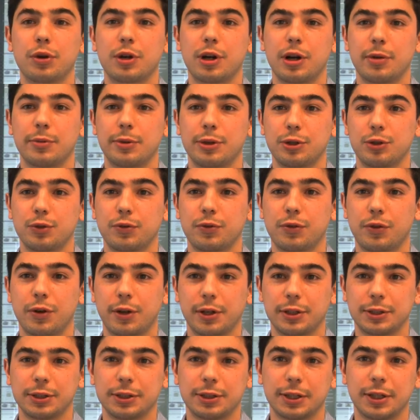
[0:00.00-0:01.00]
coming to
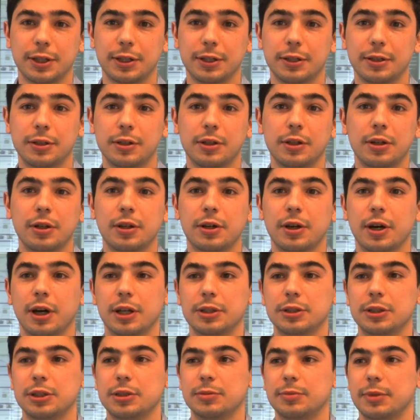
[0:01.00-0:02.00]
France, I, I
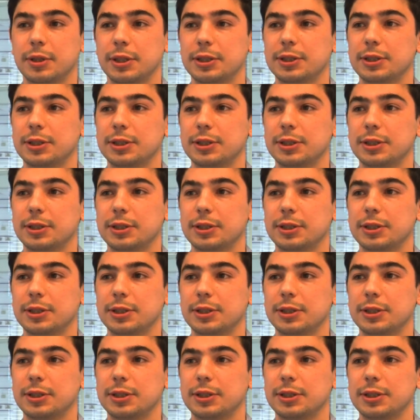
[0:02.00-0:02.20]
did my